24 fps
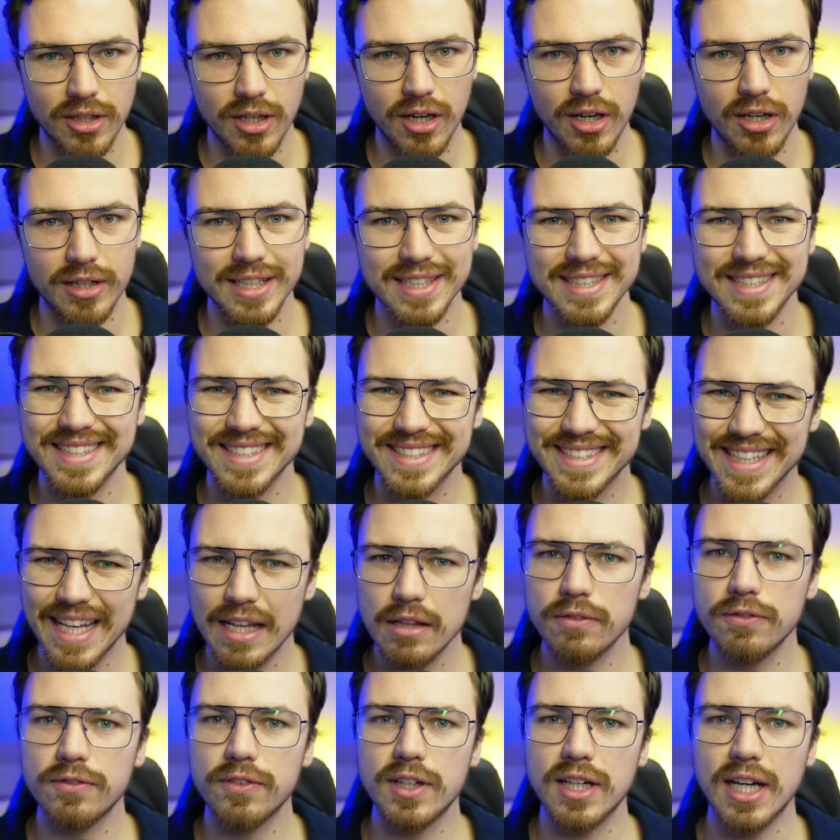on a
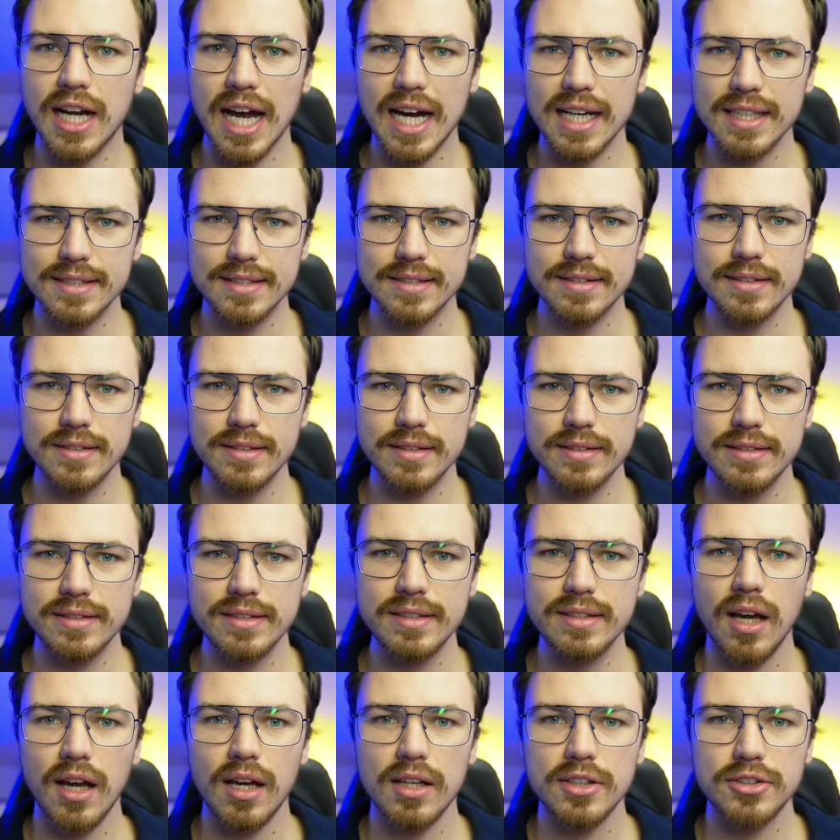self
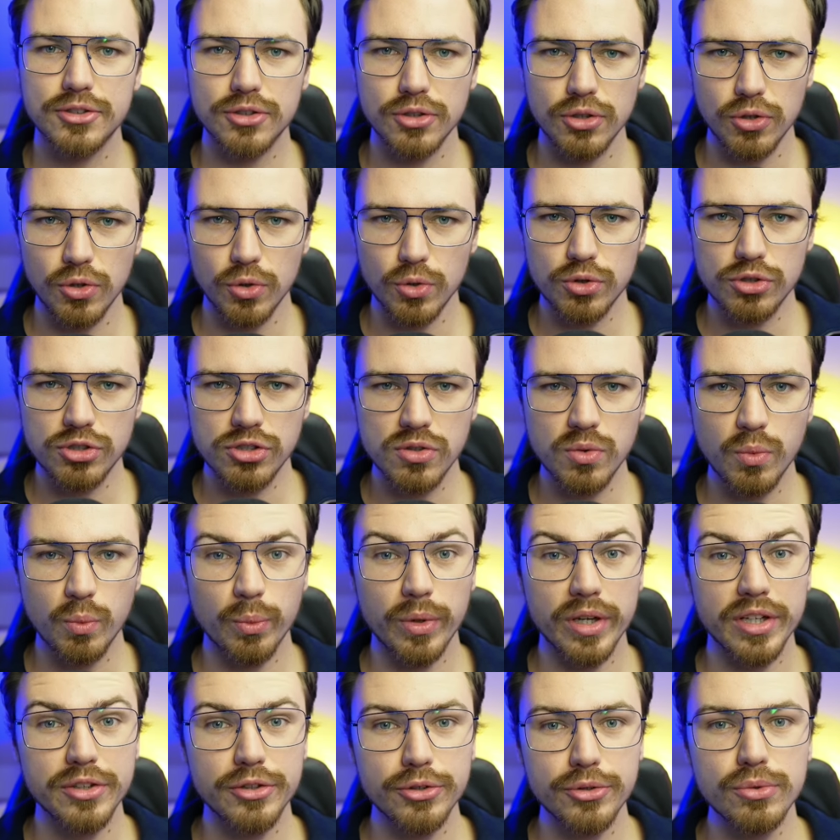custody solution where
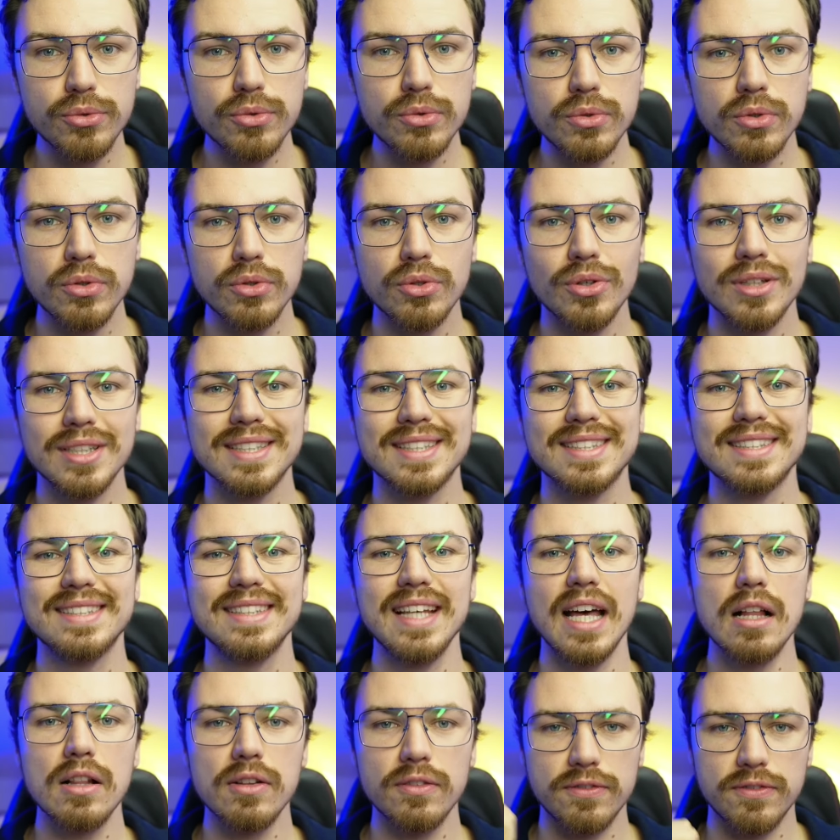you
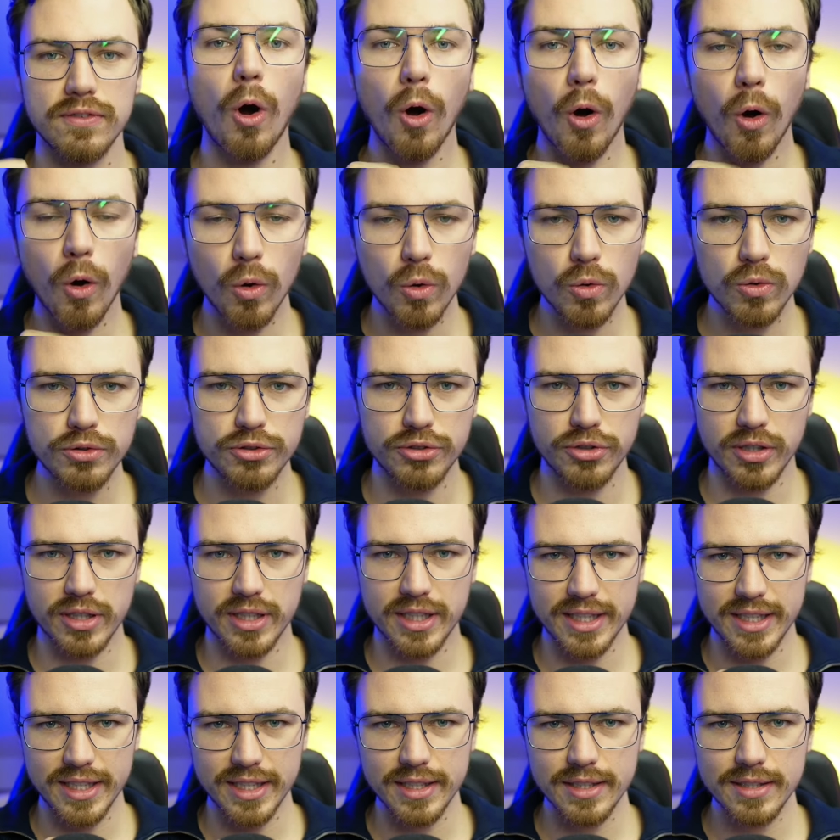yourself hold your
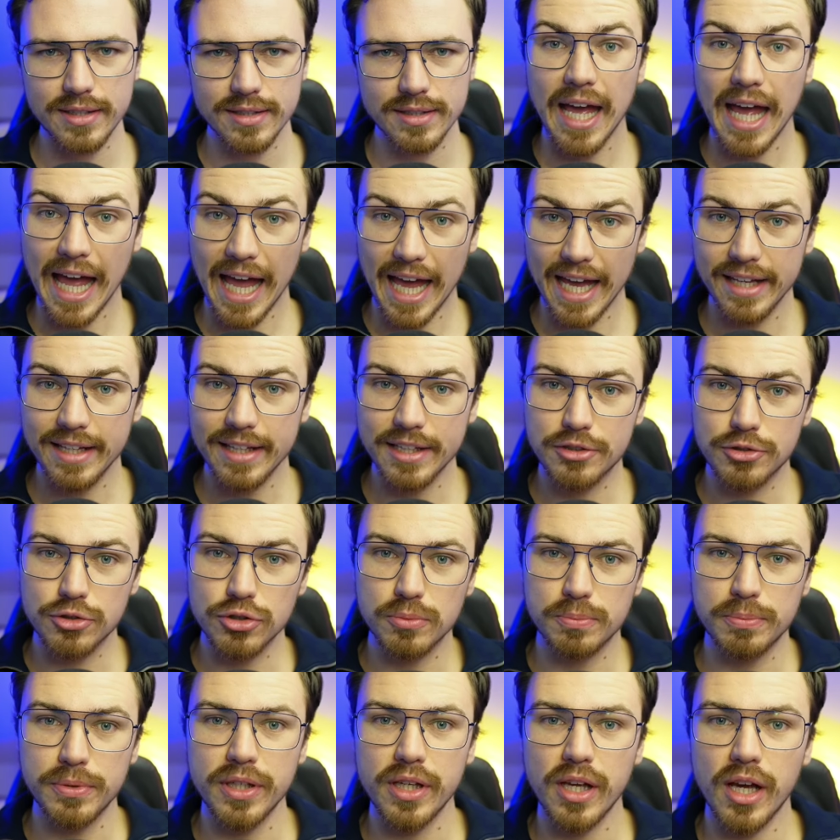keys and it should
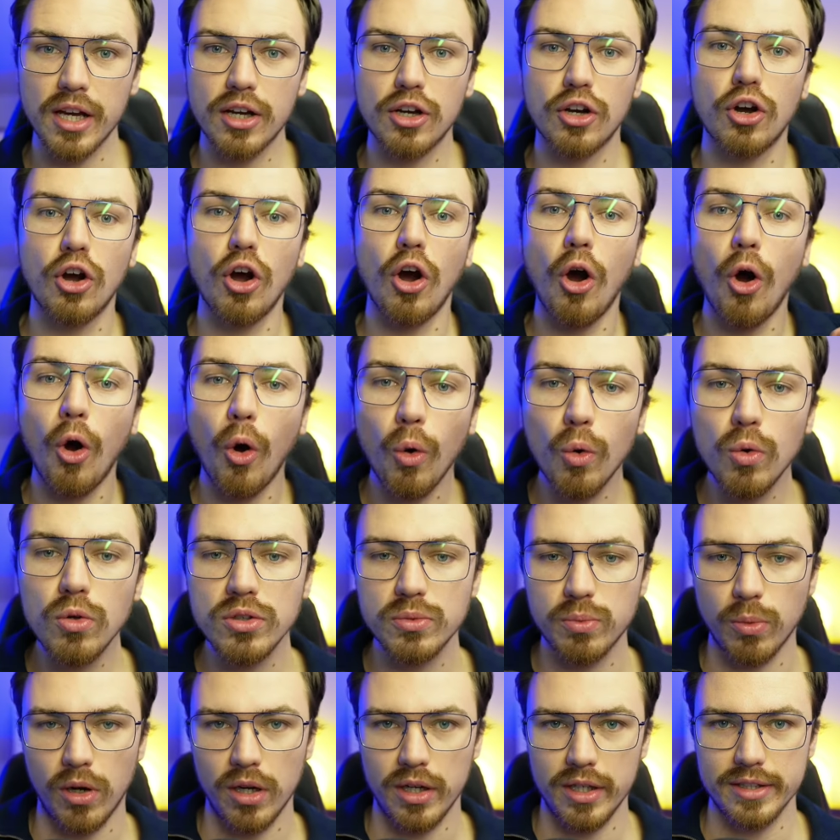be a cold
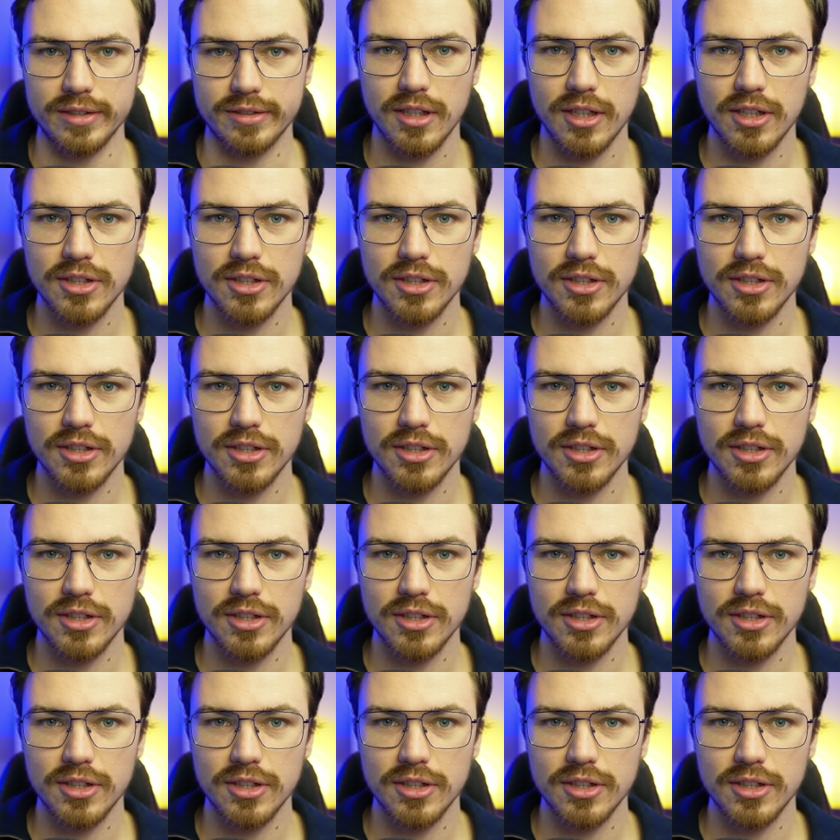wallet.